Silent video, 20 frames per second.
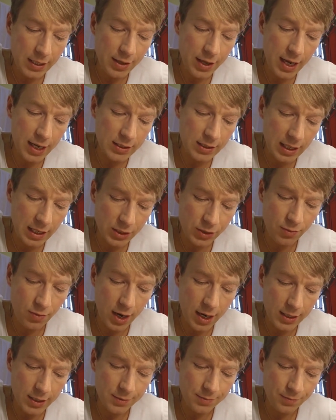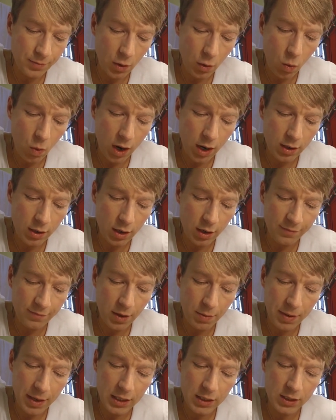Yes, that's right, one of
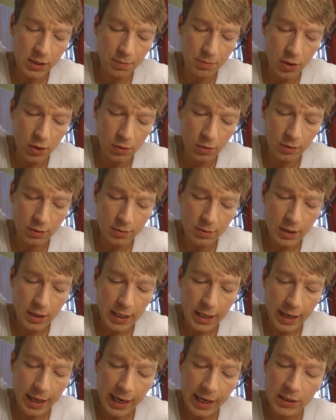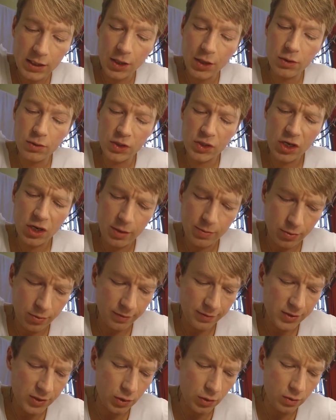the Panzerbjorn. He's a usurper
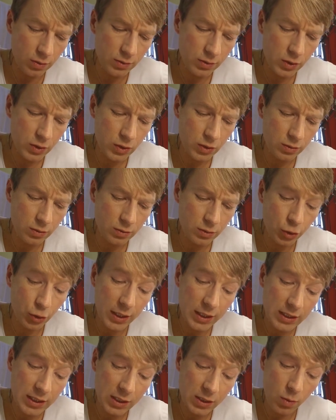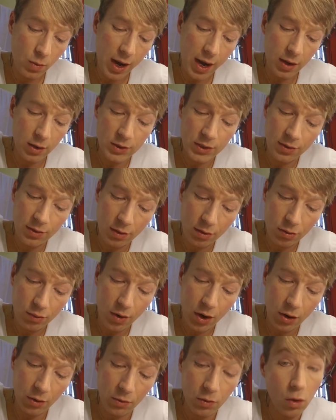of sorts, tricked his way onto the
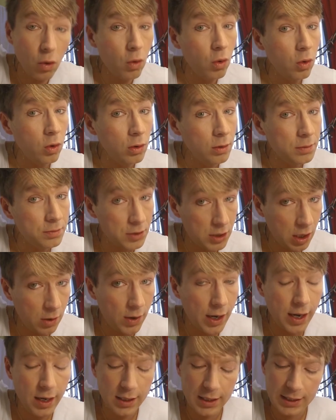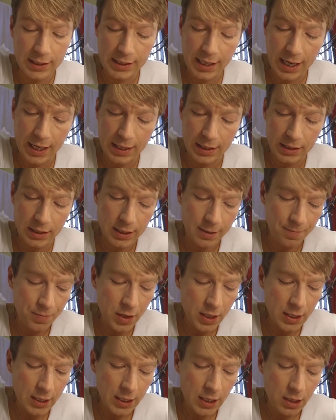throne, or so I understand.
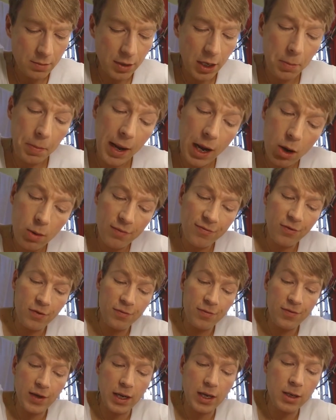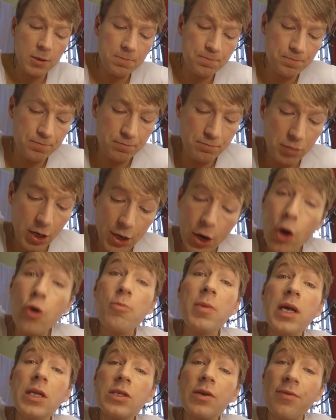But a powerful figure, by no
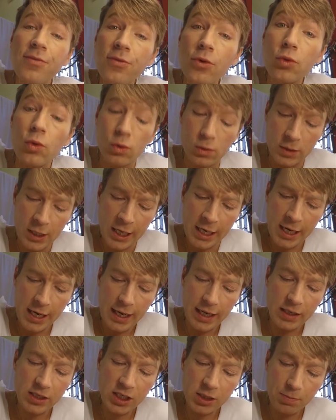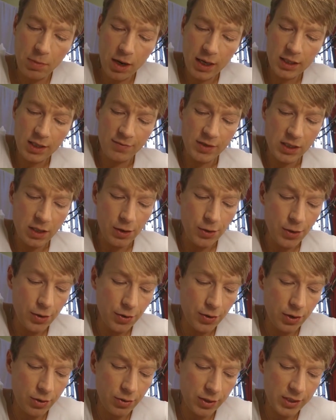means a fool, in spite of his
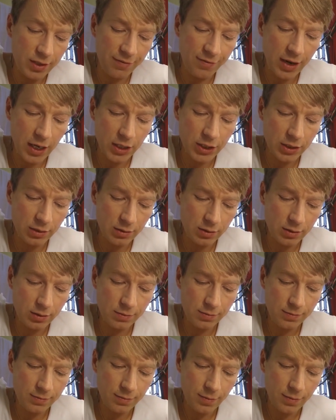ludicrous affections.